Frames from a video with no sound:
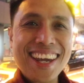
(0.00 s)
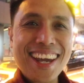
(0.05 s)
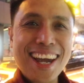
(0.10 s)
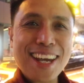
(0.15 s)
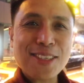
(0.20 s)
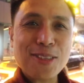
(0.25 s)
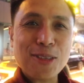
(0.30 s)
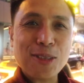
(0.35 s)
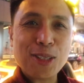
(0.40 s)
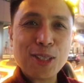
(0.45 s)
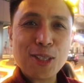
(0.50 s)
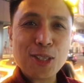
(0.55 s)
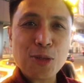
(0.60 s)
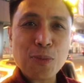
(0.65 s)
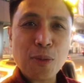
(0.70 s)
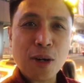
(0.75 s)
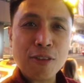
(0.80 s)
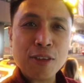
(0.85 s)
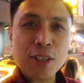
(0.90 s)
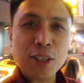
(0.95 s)
Hey guys, so this
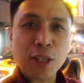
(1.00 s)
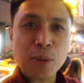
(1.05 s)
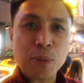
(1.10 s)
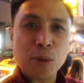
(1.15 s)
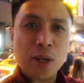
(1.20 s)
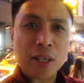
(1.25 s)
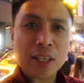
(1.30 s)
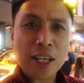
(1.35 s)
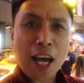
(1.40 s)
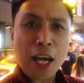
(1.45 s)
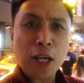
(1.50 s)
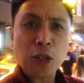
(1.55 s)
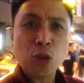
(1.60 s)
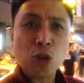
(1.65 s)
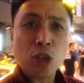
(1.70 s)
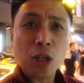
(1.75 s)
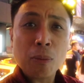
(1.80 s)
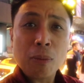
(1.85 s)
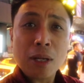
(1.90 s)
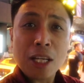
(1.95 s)
is Marvin Germon. I
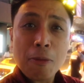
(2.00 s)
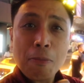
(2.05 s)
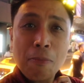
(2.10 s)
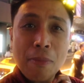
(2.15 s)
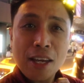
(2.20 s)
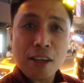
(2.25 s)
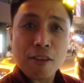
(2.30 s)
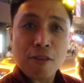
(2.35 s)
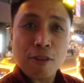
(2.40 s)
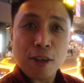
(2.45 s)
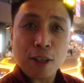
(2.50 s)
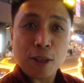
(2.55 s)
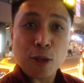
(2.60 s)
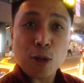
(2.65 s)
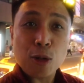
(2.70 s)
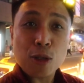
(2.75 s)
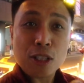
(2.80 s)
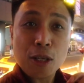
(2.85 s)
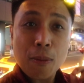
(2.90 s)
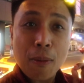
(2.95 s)
normally make
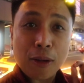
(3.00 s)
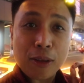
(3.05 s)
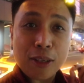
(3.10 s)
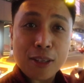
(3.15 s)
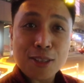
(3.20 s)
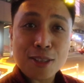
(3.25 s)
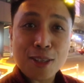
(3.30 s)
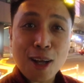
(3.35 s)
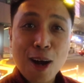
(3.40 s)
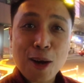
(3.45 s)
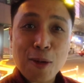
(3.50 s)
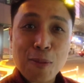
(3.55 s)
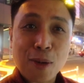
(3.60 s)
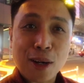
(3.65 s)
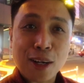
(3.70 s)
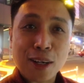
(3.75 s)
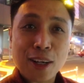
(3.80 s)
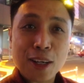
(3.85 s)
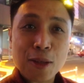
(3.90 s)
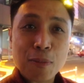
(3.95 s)
videos about the stock
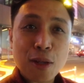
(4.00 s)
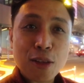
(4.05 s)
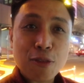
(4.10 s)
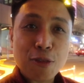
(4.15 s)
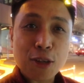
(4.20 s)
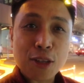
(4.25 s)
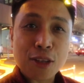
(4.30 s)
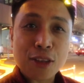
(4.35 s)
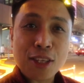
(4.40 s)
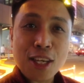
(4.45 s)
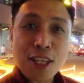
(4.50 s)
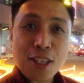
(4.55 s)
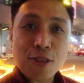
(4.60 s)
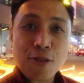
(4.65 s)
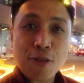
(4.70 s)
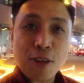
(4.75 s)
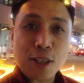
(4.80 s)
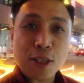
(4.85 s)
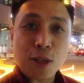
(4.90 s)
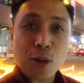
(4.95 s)
market, but for
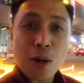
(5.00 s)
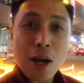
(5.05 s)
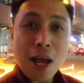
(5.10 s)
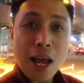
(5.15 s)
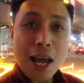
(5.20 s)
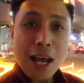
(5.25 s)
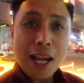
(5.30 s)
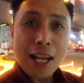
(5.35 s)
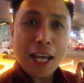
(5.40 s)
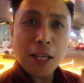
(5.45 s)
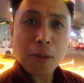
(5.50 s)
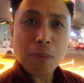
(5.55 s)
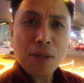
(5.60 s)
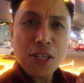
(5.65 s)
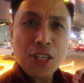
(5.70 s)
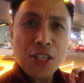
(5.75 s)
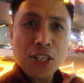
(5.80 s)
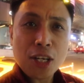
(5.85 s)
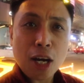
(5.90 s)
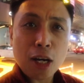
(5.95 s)
this video, let
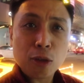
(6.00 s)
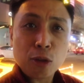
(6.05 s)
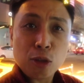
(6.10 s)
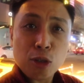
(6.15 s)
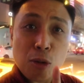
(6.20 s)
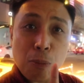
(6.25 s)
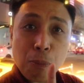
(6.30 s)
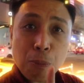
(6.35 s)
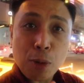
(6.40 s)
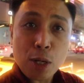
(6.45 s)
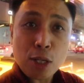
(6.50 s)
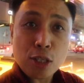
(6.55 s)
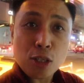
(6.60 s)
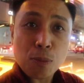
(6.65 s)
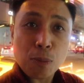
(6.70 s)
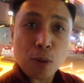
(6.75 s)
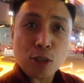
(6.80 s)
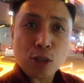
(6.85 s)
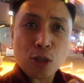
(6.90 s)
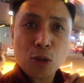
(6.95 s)
me share to you
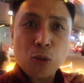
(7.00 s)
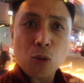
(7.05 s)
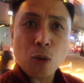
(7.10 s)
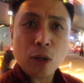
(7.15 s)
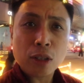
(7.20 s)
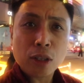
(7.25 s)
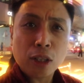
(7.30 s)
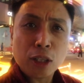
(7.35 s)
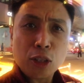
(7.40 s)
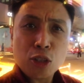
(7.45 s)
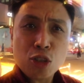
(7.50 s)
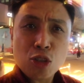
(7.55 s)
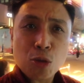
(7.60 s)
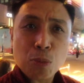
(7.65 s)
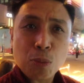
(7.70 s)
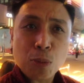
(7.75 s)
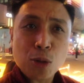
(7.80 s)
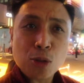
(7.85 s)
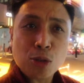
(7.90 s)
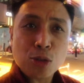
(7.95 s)
principles on what are you
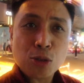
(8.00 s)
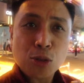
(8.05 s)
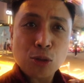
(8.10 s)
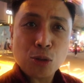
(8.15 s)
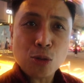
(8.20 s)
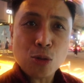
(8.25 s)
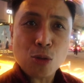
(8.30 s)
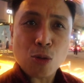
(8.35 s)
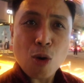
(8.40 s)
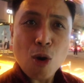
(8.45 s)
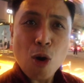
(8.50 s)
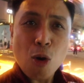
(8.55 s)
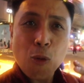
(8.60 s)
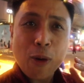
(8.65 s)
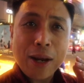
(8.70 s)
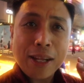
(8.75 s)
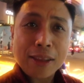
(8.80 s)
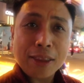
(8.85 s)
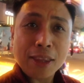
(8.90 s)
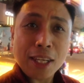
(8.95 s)
supposed to do
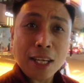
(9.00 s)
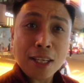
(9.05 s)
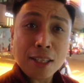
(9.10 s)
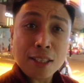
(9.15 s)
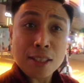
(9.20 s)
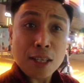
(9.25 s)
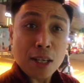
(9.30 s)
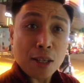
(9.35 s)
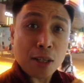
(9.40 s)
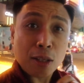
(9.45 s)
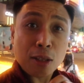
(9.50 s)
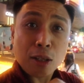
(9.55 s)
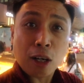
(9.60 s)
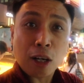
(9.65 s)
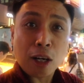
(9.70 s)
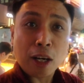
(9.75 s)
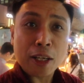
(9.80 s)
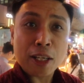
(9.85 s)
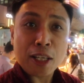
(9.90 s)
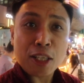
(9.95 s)
when things that
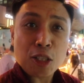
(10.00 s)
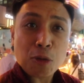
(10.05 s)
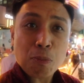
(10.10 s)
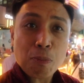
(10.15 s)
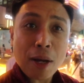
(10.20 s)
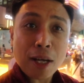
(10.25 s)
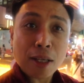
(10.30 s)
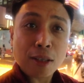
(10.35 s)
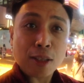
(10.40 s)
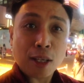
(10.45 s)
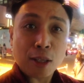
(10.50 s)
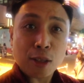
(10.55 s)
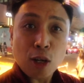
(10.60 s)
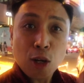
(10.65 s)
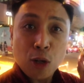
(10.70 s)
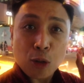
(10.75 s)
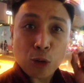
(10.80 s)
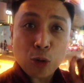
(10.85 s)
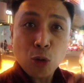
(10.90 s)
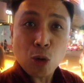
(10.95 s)
are unexpected
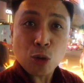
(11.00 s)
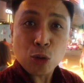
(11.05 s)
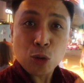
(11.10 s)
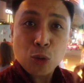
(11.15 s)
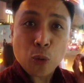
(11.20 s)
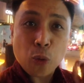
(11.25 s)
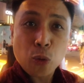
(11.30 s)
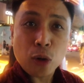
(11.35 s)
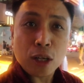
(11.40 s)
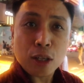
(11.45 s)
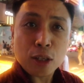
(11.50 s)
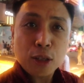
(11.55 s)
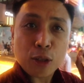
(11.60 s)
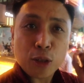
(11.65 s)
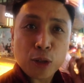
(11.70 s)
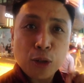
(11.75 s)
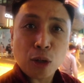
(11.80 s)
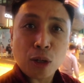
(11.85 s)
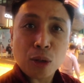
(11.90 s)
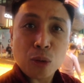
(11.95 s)
don't work
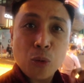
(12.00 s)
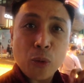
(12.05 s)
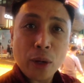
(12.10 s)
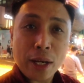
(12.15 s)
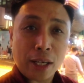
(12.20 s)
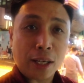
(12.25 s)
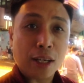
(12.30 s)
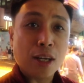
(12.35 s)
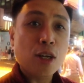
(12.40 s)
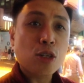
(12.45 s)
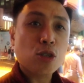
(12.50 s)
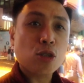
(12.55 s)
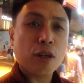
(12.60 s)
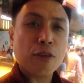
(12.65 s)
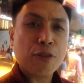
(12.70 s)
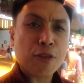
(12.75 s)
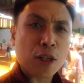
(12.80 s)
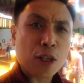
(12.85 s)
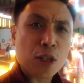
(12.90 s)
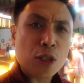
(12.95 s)
your way. So
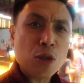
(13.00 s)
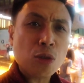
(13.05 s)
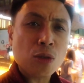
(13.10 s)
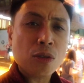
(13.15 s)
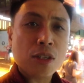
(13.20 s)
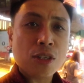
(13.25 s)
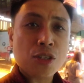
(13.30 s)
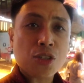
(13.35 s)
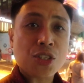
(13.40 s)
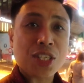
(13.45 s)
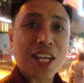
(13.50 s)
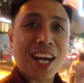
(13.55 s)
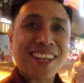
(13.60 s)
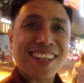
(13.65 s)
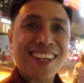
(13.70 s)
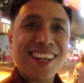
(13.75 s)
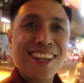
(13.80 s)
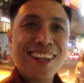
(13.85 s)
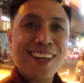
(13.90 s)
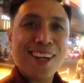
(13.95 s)
if you're new to this
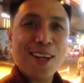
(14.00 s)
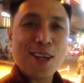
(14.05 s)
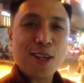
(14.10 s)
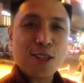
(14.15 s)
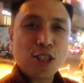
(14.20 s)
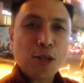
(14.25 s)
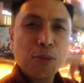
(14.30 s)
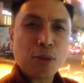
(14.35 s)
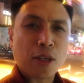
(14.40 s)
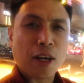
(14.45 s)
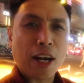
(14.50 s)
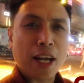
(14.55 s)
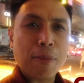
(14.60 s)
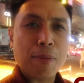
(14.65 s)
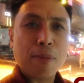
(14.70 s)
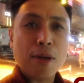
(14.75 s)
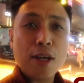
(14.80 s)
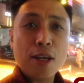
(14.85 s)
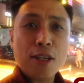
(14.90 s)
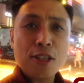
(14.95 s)
channel,
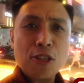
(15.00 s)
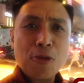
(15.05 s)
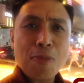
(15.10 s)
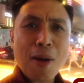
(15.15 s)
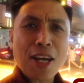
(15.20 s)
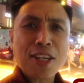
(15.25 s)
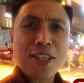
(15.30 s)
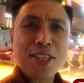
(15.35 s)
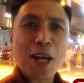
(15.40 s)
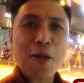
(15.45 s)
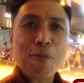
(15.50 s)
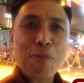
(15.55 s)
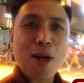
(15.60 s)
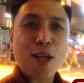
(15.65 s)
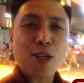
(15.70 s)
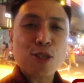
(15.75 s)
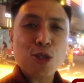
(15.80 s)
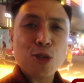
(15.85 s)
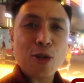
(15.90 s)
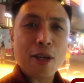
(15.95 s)
subscribe, smash that
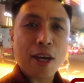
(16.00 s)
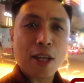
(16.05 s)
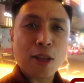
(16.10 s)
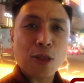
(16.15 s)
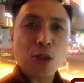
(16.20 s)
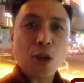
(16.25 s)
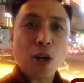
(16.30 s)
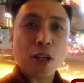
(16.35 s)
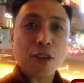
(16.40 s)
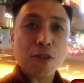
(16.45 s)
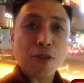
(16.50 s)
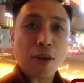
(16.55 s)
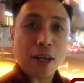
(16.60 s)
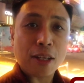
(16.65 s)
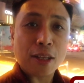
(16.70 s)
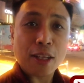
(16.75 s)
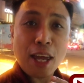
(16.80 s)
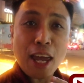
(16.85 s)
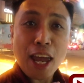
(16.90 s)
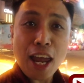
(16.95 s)
bell so you get
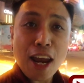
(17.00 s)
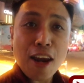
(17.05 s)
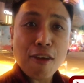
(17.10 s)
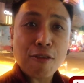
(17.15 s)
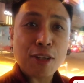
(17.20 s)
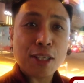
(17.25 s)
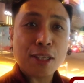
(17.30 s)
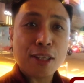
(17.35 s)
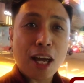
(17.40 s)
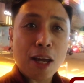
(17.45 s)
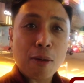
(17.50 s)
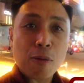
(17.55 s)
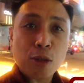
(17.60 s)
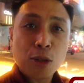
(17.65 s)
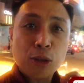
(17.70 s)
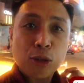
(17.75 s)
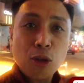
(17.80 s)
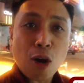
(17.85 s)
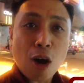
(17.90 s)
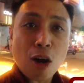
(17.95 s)
notified every time
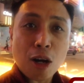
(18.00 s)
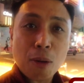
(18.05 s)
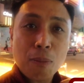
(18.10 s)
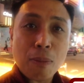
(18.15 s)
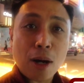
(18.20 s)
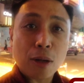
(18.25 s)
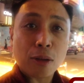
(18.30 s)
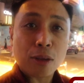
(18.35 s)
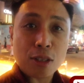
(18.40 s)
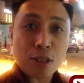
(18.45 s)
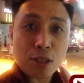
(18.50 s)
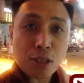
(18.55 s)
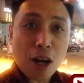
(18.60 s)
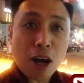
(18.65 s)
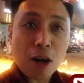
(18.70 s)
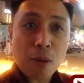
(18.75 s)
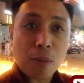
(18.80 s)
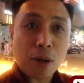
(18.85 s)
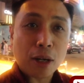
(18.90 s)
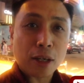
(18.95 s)
we talk about the
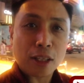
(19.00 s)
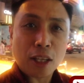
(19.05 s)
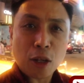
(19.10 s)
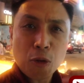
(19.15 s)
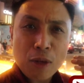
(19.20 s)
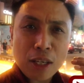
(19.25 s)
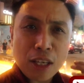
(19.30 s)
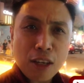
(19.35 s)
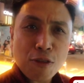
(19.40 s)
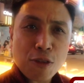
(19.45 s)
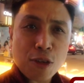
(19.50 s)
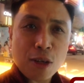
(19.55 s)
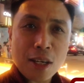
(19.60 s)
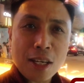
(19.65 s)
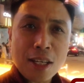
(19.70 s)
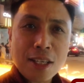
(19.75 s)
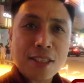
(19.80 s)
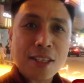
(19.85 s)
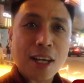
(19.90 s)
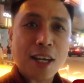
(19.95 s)
stock market and we give you
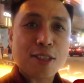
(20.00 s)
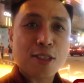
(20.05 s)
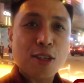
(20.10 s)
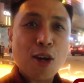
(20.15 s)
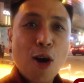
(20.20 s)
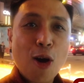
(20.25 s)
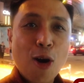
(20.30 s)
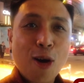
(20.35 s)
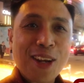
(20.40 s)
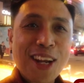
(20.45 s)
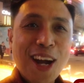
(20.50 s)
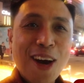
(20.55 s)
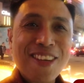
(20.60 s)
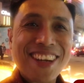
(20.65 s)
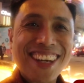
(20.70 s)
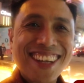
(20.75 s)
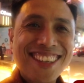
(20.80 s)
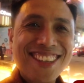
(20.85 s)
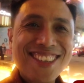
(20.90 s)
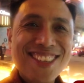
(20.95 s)
insights on how
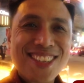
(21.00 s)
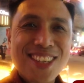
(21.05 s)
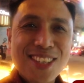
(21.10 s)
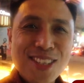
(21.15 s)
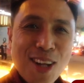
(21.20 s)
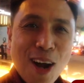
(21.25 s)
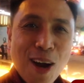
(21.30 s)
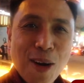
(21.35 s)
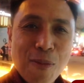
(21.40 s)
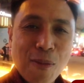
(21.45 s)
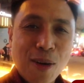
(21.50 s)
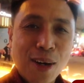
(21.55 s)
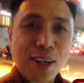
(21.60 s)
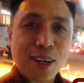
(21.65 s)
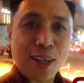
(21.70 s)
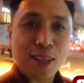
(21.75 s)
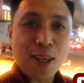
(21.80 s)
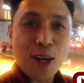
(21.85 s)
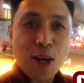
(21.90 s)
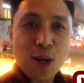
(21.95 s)
you can use the stock
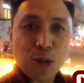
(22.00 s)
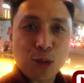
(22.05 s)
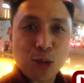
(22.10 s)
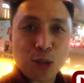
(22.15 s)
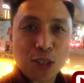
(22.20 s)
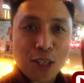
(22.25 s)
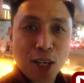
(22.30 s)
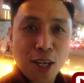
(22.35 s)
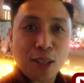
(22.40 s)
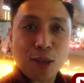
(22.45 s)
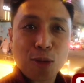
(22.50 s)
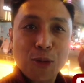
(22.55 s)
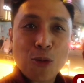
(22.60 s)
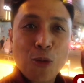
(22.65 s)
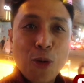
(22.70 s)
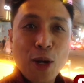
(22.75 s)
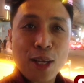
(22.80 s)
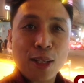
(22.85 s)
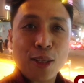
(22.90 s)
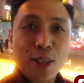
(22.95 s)
market to trade
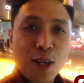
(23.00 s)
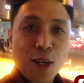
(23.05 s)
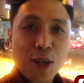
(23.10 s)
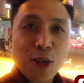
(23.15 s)
with